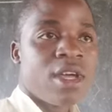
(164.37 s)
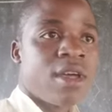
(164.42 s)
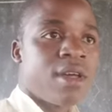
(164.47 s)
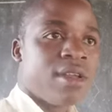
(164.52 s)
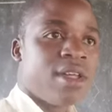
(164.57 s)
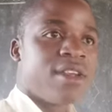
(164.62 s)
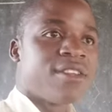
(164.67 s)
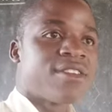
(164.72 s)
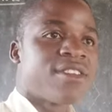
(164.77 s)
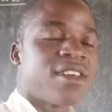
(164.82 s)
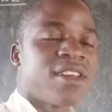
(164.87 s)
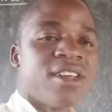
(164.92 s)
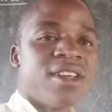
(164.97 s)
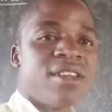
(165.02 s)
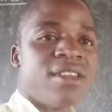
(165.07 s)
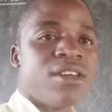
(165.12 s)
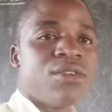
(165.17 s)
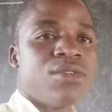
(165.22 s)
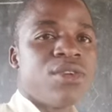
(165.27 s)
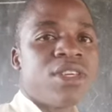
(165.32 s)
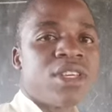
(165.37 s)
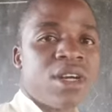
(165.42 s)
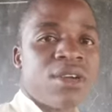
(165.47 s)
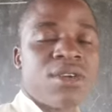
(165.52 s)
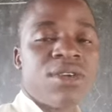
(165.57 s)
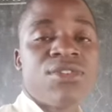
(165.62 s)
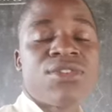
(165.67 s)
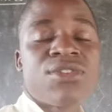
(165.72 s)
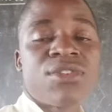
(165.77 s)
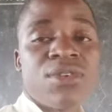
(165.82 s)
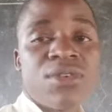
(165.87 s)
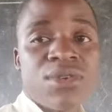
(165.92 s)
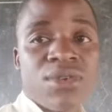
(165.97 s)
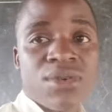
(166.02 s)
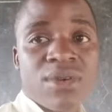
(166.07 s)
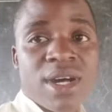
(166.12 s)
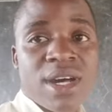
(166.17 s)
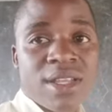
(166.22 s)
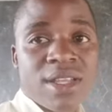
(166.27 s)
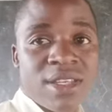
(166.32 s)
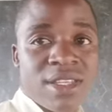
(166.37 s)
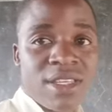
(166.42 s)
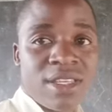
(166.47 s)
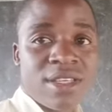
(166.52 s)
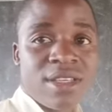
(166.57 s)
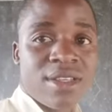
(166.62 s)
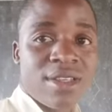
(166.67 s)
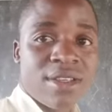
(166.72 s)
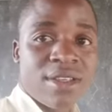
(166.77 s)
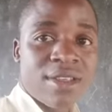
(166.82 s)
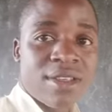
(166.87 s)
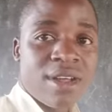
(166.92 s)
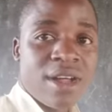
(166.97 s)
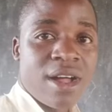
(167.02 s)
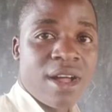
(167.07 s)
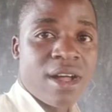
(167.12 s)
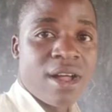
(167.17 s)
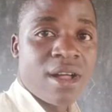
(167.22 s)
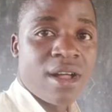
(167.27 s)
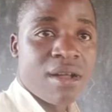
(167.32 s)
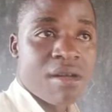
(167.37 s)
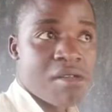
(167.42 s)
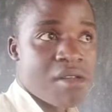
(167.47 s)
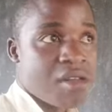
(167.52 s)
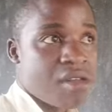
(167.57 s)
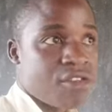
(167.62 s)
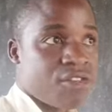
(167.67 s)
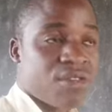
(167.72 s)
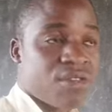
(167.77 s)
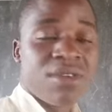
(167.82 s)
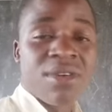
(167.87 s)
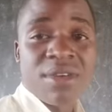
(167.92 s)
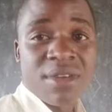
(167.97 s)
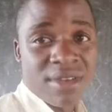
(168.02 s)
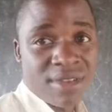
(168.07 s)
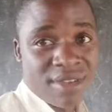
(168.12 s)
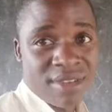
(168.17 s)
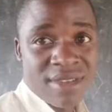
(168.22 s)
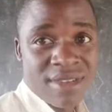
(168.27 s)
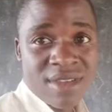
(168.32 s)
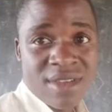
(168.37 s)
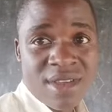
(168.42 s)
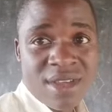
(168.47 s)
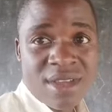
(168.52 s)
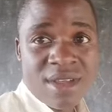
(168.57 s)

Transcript: Then secondly, we shall also look at sucrose.